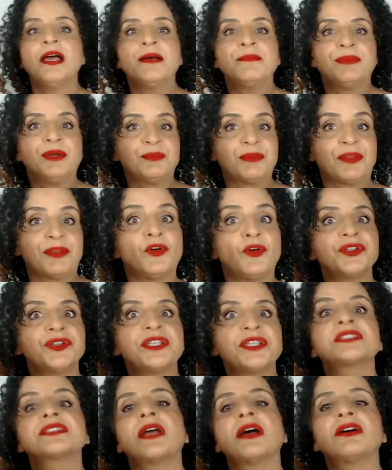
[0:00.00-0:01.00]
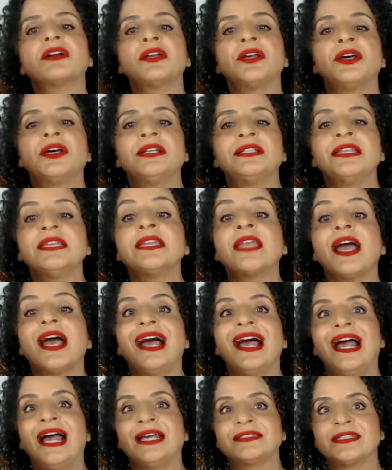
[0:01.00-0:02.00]
But before you start curling,
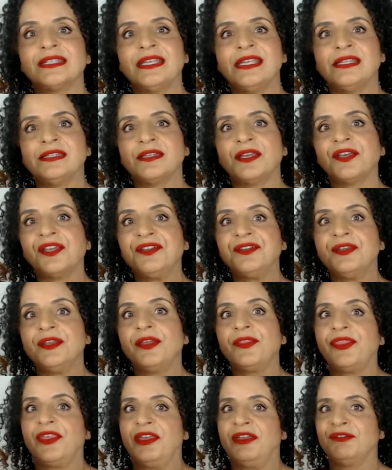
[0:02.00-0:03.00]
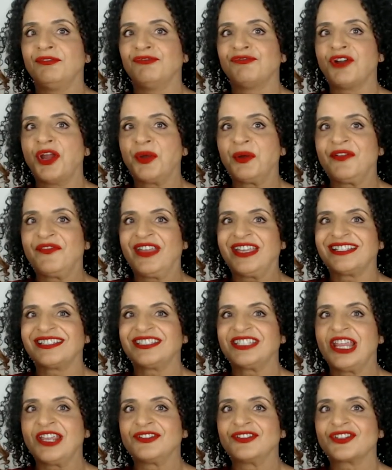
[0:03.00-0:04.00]
add in another row of
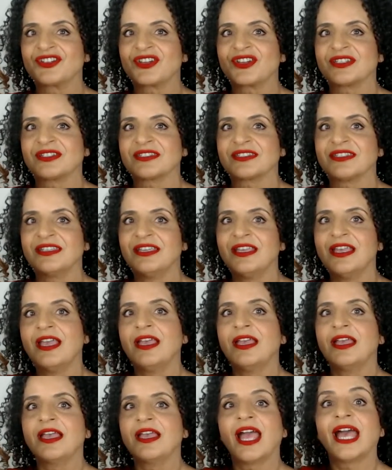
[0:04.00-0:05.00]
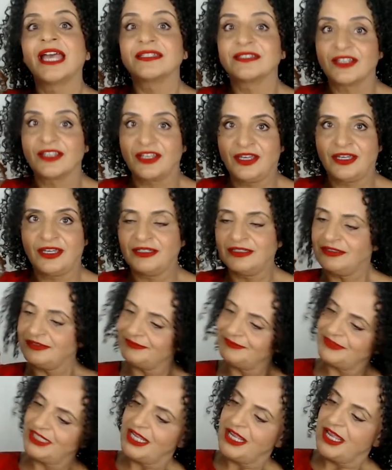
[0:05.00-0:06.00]
extensions and curl.